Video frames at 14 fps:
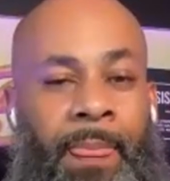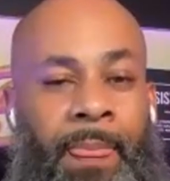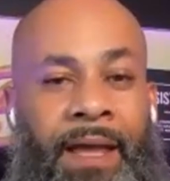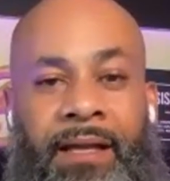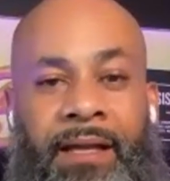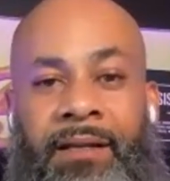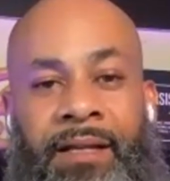
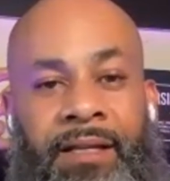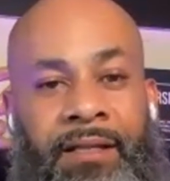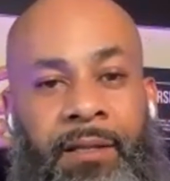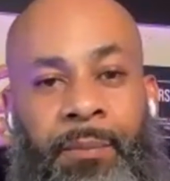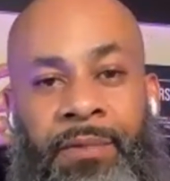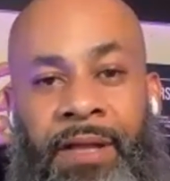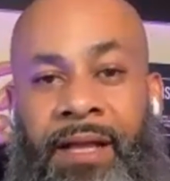They can
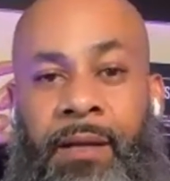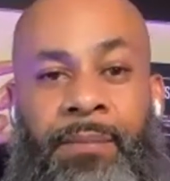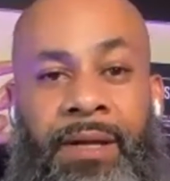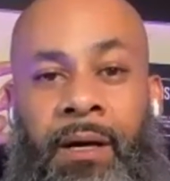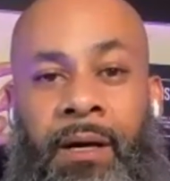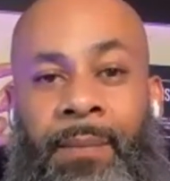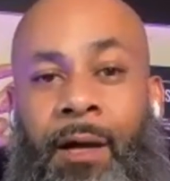
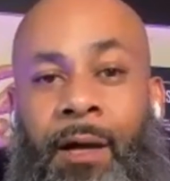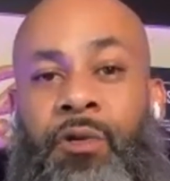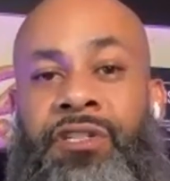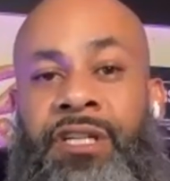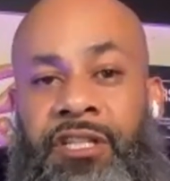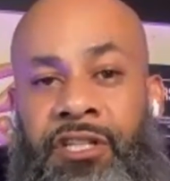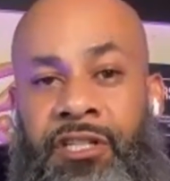become
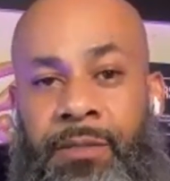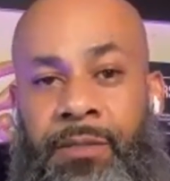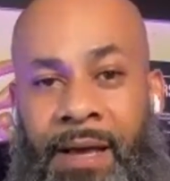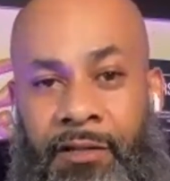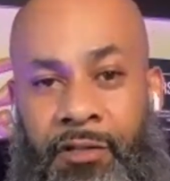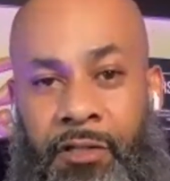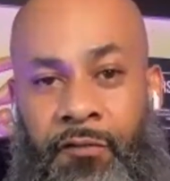acquisitions
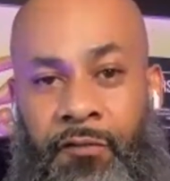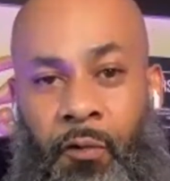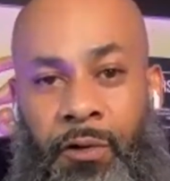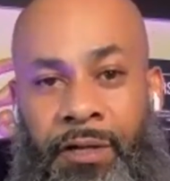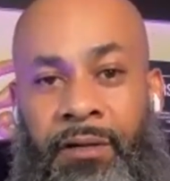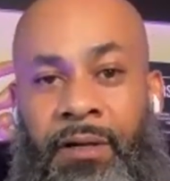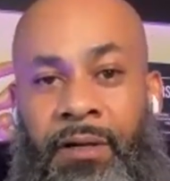managers
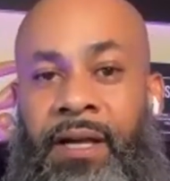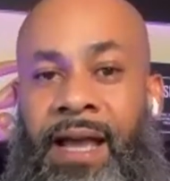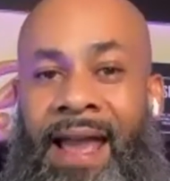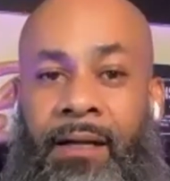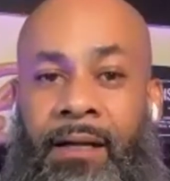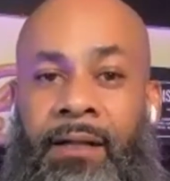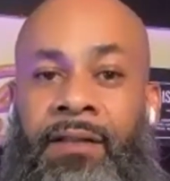for you,
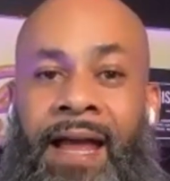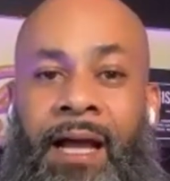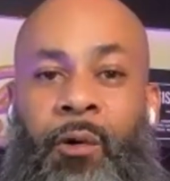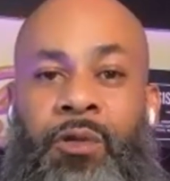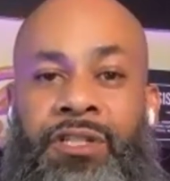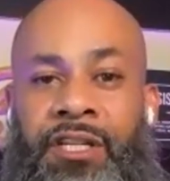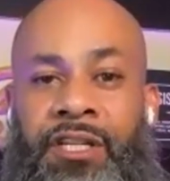handling the
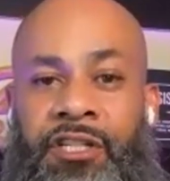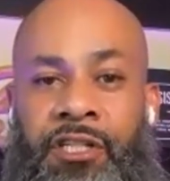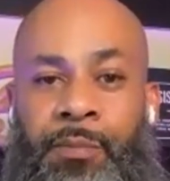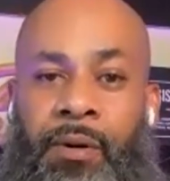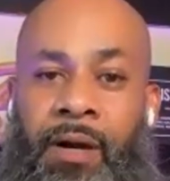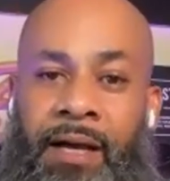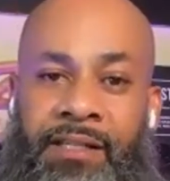
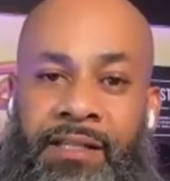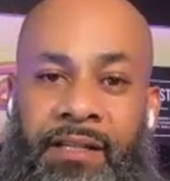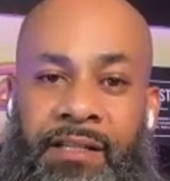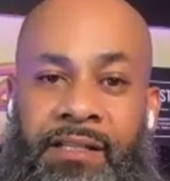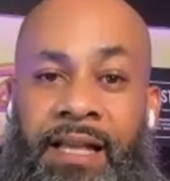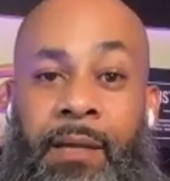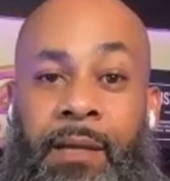acquisitions
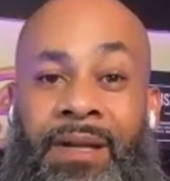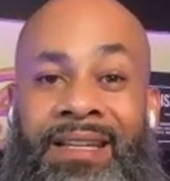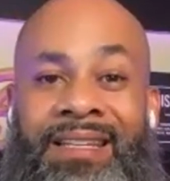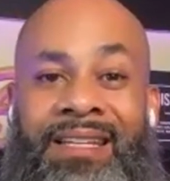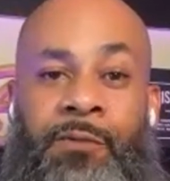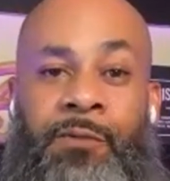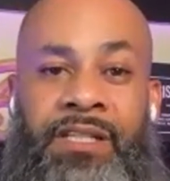process. They can be
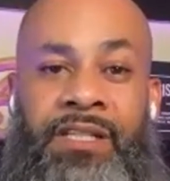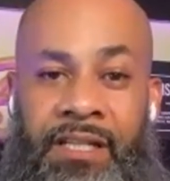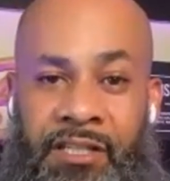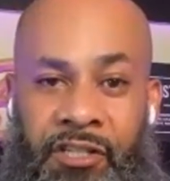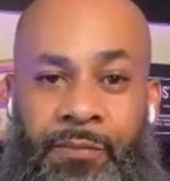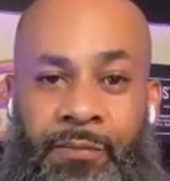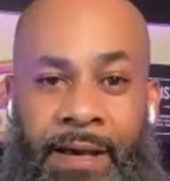
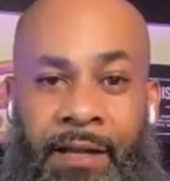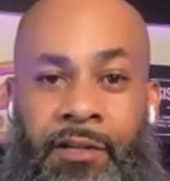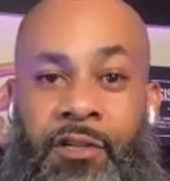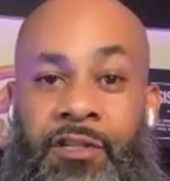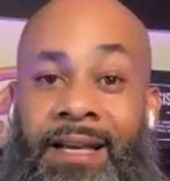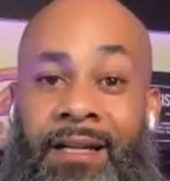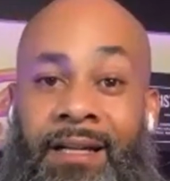dispositions
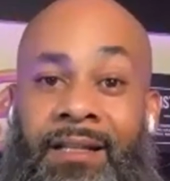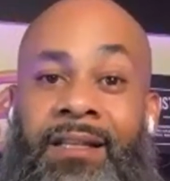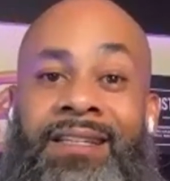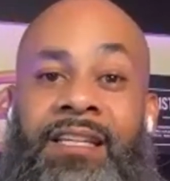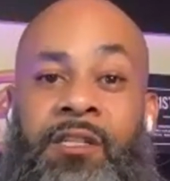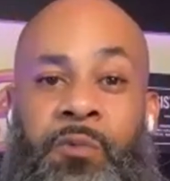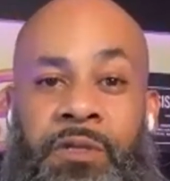managers, handling
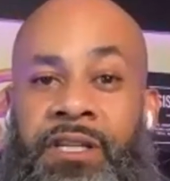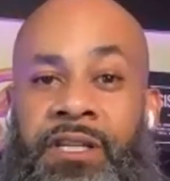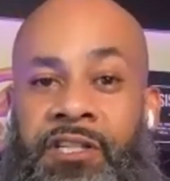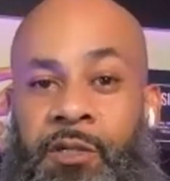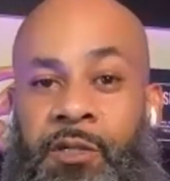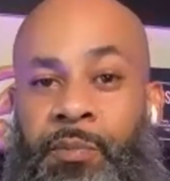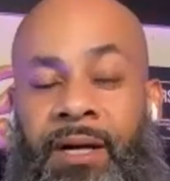the
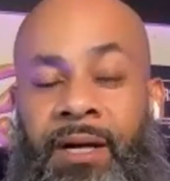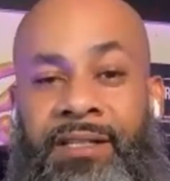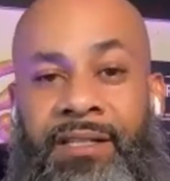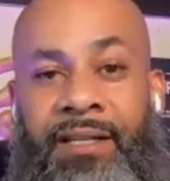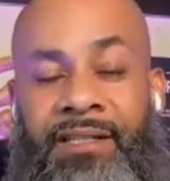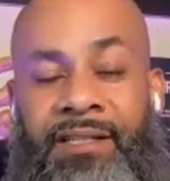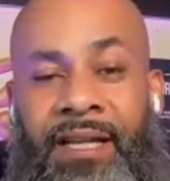dispositions
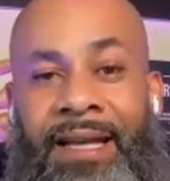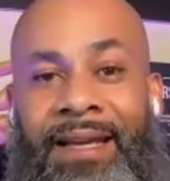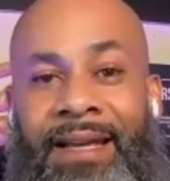process.